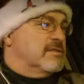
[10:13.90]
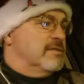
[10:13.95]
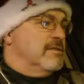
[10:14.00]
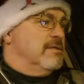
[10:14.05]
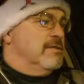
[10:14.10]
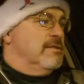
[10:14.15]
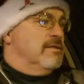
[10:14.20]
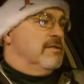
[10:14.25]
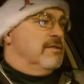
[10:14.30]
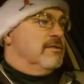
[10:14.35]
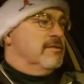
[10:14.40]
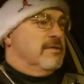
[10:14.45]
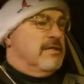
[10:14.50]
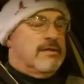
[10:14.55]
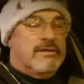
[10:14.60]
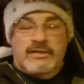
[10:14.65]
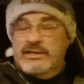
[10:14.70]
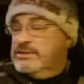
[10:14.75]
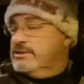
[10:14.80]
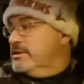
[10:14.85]
Oh.
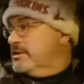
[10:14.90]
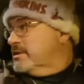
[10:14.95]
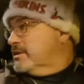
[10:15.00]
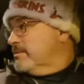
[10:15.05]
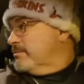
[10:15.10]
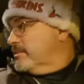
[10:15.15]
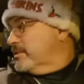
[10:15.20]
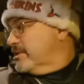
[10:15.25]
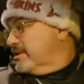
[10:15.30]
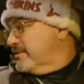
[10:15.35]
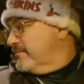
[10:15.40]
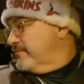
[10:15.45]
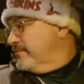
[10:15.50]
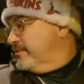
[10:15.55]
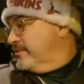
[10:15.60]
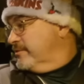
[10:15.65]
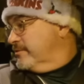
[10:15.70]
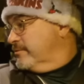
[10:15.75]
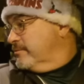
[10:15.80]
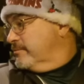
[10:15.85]
That'll get you a cup of coffee
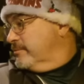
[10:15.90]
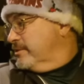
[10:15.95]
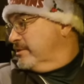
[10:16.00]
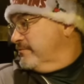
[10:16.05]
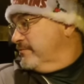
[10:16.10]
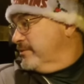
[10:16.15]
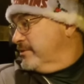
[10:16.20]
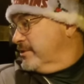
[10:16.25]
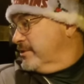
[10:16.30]
or whatever